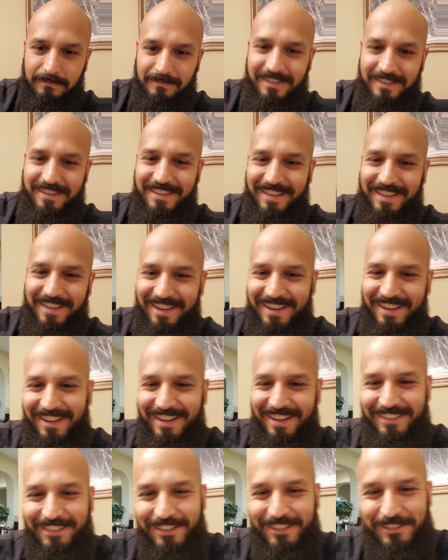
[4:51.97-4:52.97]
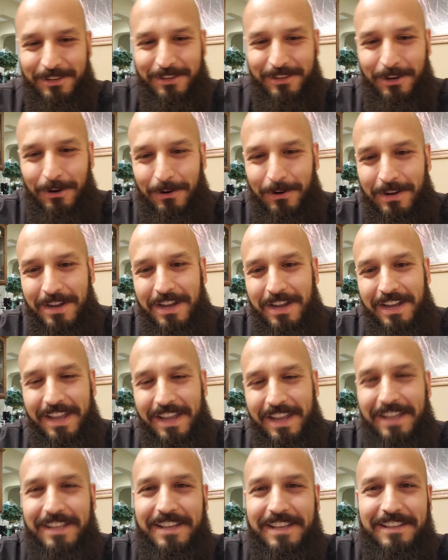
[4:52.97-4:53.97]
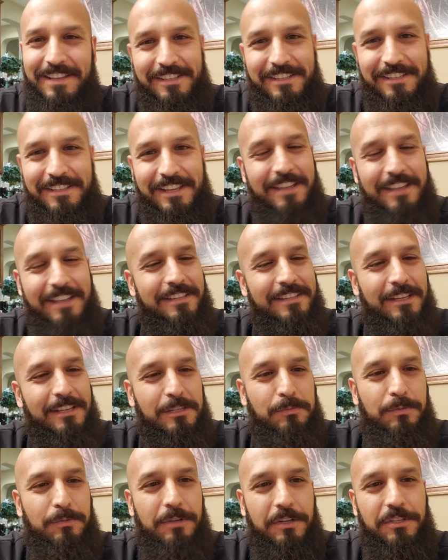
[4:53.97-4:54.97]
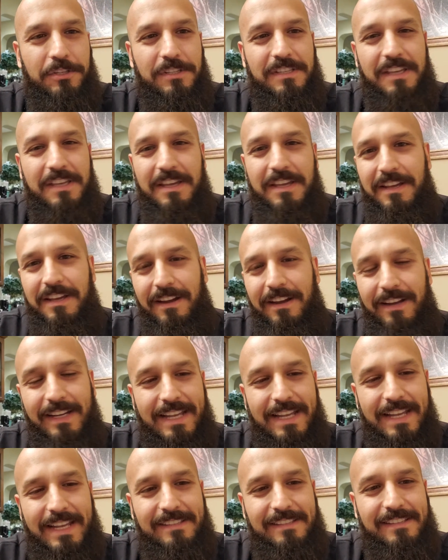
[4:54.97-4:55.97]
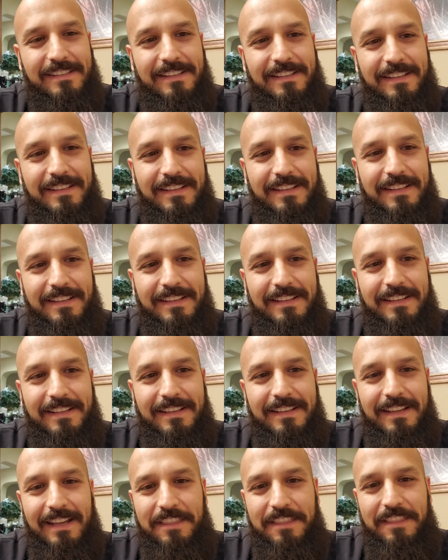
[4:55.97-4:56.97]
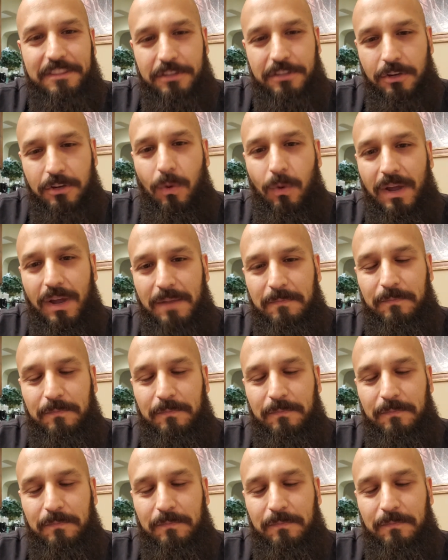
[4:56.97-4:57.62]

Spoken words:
Let's go. Hey, SAS Productions. All right, guys. You know what?